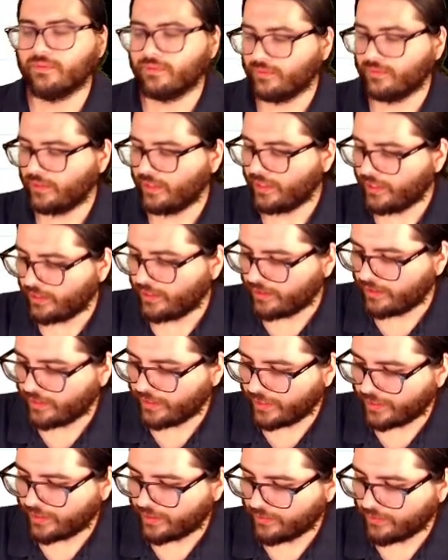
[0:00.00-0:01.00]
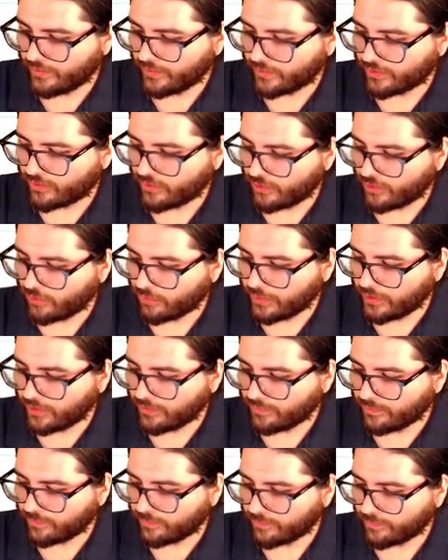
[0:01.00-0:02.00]
And a negative, excuse me,
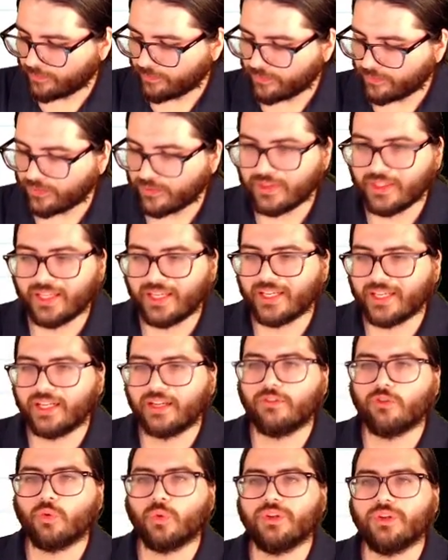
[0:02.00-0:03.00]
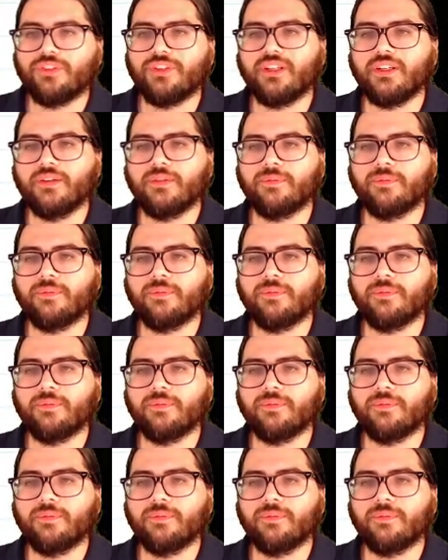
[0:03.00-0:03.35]
-20.